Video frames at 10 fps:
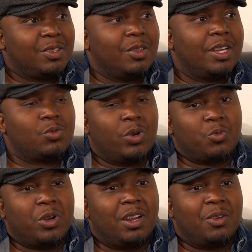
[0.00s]
So that's
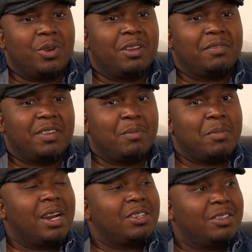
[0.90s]
what we have
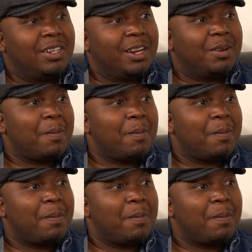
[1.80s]
embarked on now.